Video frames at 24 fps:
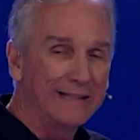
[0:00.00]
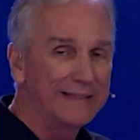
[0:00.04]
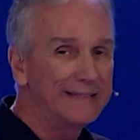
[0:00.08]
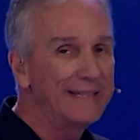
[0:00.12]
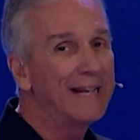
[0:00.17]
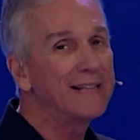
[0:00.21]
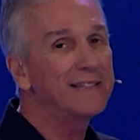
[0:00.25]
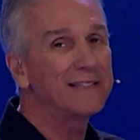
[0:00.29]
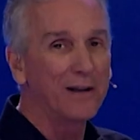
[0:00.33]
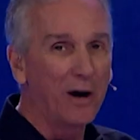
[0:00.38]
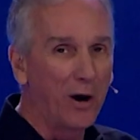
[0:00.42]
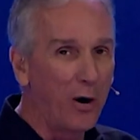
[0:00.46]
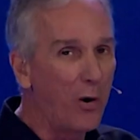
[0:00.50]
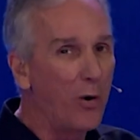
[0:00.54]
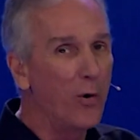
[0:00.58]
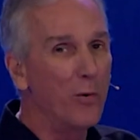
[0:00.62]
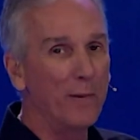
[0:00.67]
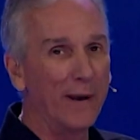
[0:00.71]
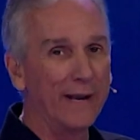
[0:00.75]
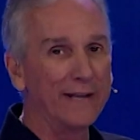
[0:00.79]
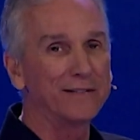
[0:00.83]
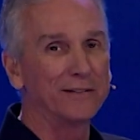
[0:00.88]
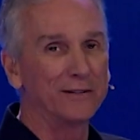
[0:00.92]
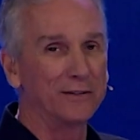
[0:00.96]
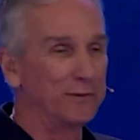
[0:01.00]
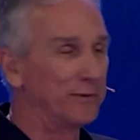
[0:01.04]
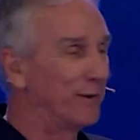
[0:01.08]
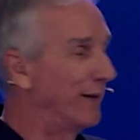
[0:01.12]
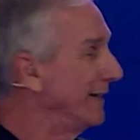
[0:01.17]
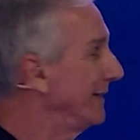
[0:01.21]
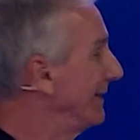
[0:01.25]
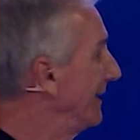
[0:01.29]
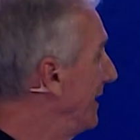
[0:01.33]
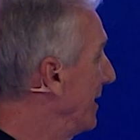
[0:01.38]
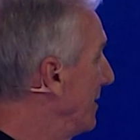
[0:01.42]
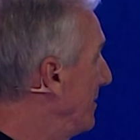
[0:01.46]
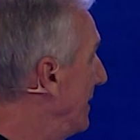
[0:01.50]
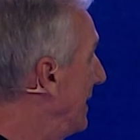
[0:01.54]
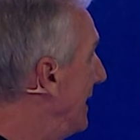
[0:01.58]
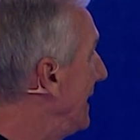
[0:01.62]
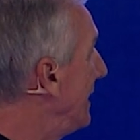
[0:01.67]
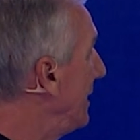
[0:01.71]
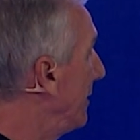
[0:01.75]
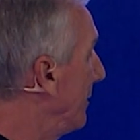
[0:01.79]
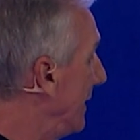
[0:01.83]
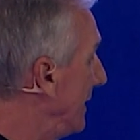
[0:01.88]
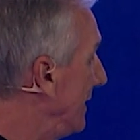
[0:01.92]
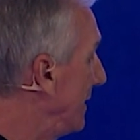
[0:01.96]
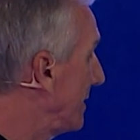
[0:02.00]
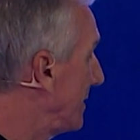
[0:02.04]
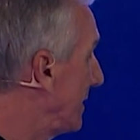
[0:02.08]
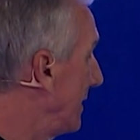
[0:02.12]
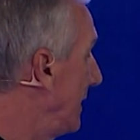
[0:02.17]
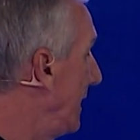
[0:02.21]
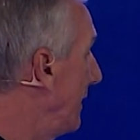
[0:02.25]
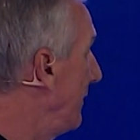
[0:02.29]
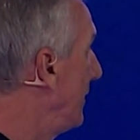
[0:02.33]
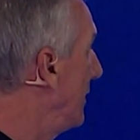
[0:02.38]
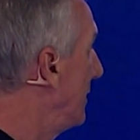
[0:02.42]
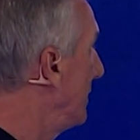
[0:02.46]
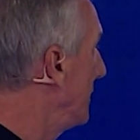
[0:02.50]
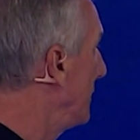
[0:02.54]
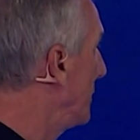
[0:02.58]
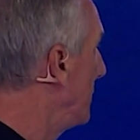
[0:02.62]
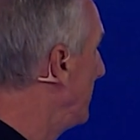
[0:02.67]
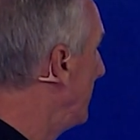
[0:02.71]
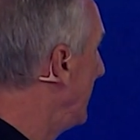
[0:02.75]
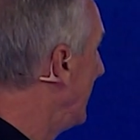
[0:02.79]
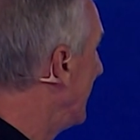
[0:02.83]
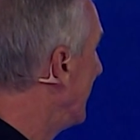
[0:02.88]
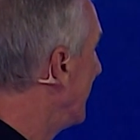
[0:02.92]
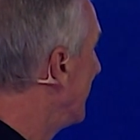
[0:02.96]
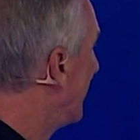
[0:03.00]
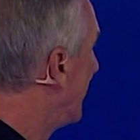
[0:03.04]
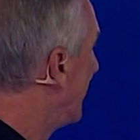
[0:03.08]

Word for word: That's a whole message right there. But anyway, just to give you a little bit.